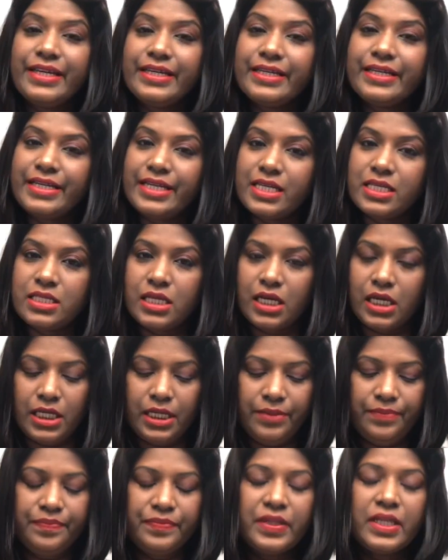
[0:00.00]
is honey.
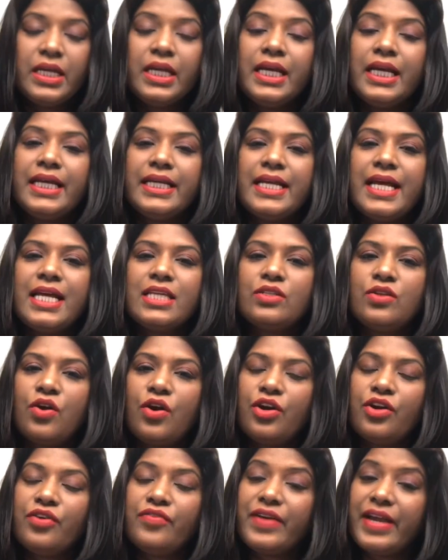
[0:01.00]
It has lot
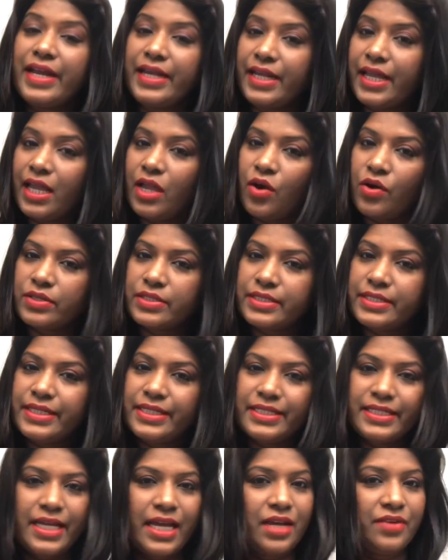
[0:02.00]
of antioxidants
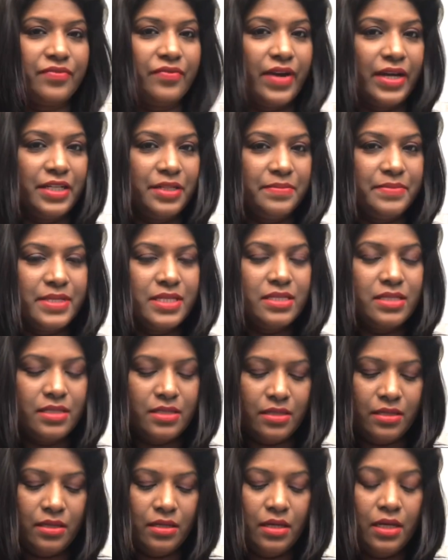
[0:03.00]
and vitamins.
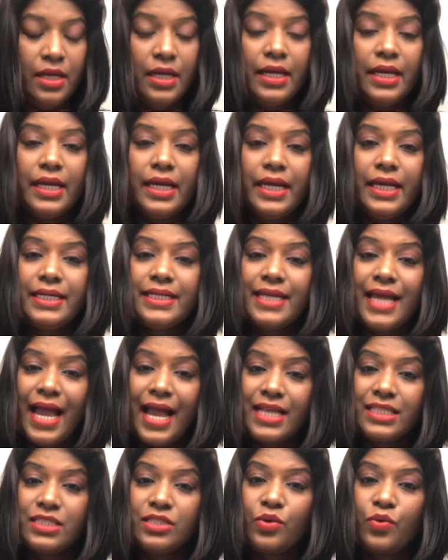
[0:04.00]
It has
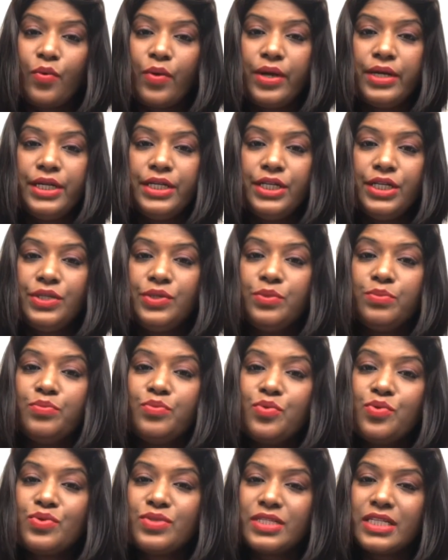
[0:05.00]
the quality to
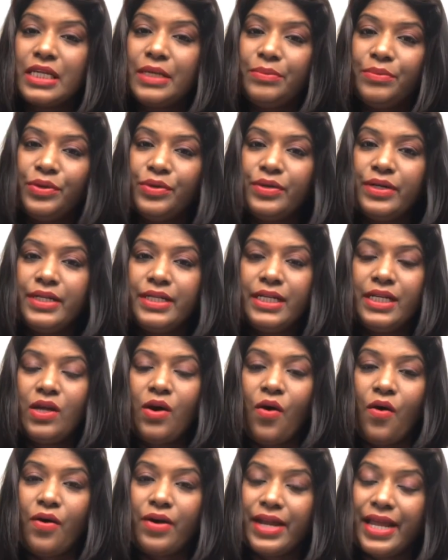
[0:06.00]
boost immunity
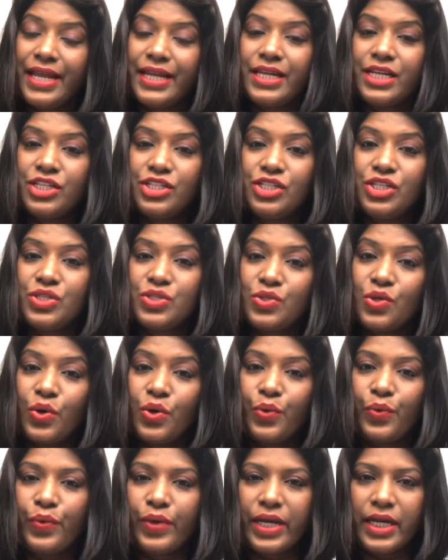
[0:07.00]
or energy so
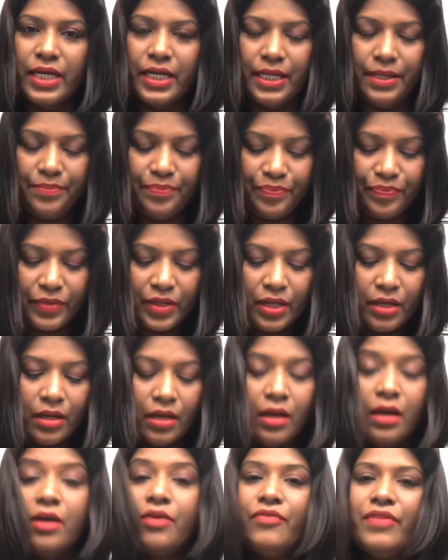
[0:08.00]
quickly.
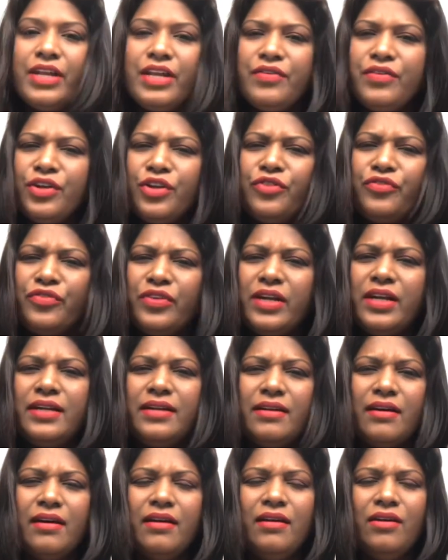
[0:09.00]
Whenever you feel
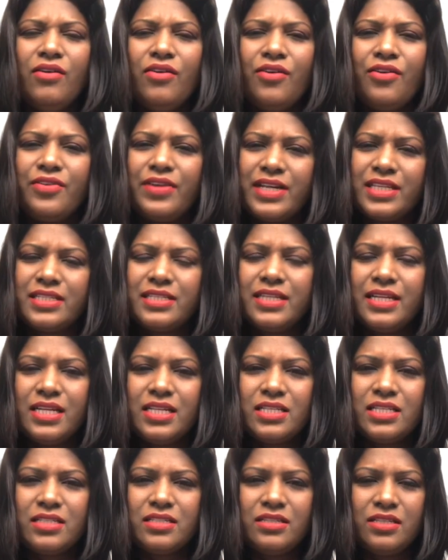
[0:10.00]
dull or restless,
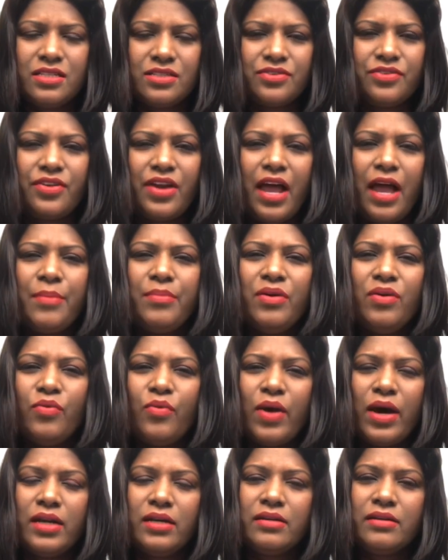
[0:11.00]
just grab a
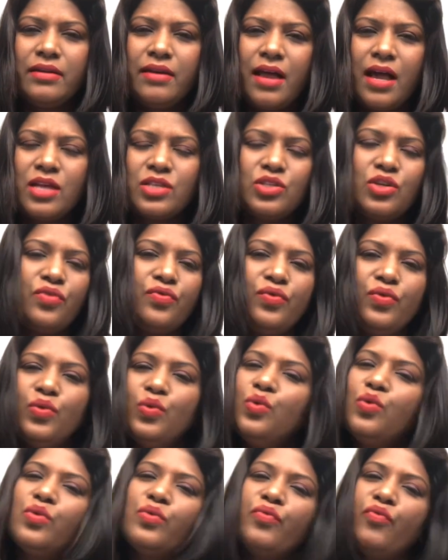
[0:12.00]
1 glass of
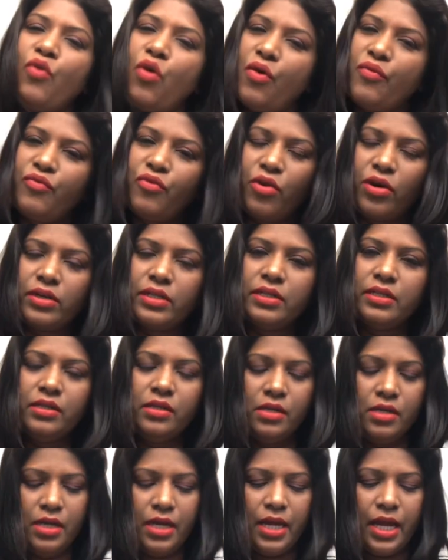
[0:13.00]
lukewarm water
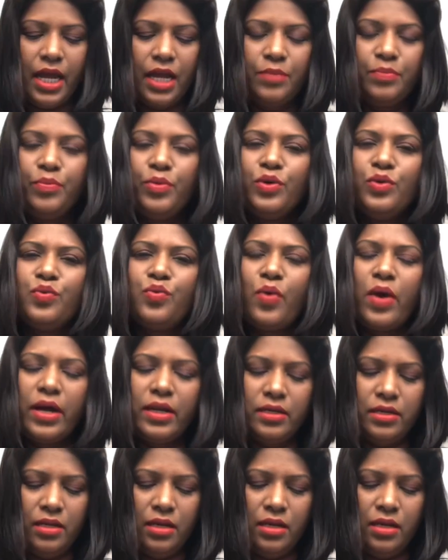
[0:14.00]
and put 1